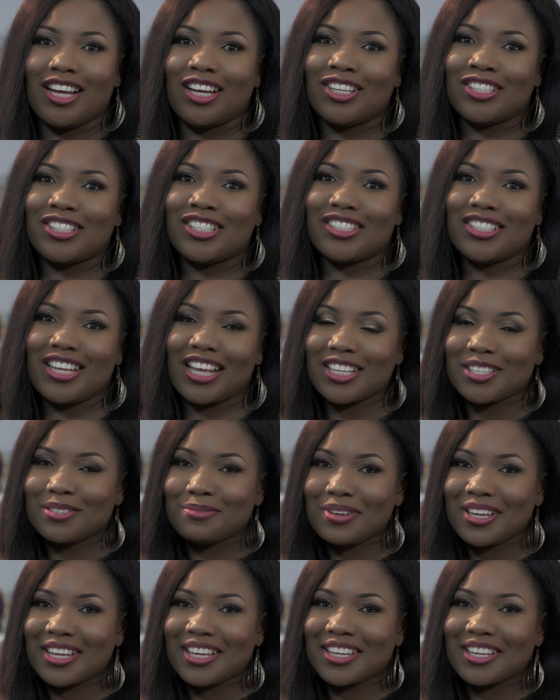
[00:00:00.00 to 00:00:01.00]
Until next
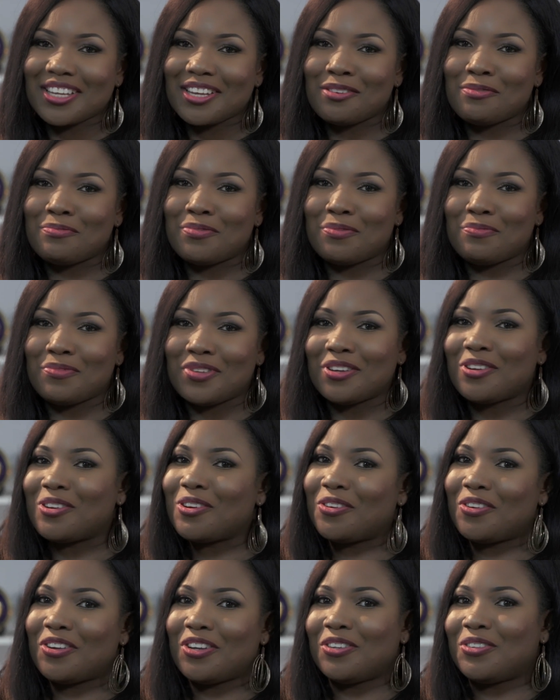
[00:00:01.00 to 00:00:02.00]
week, it will be me,
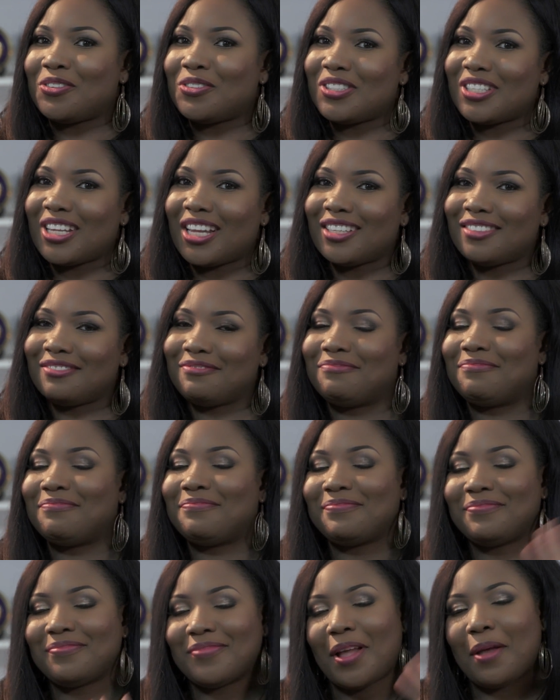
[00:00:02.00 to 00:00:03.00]
Gloria Dosian.
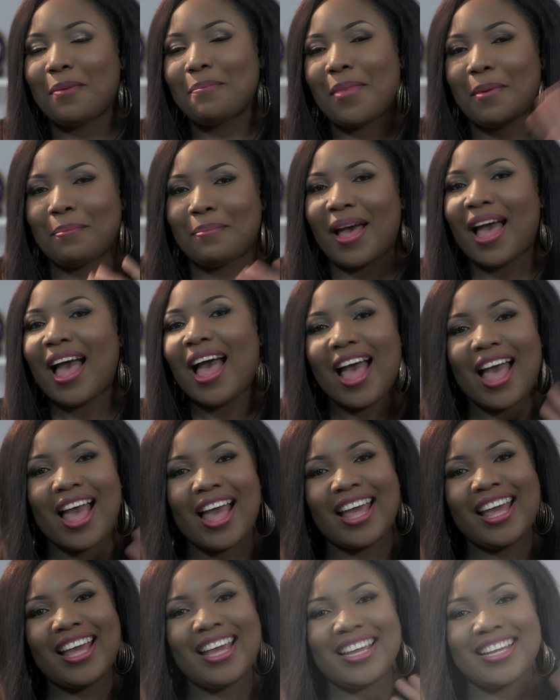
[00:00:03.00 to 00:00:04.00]

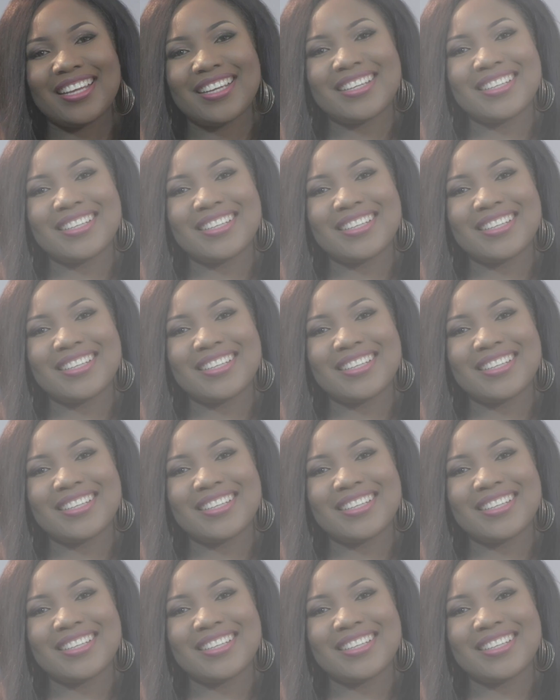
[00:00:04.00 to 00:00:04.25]
Bye-bye.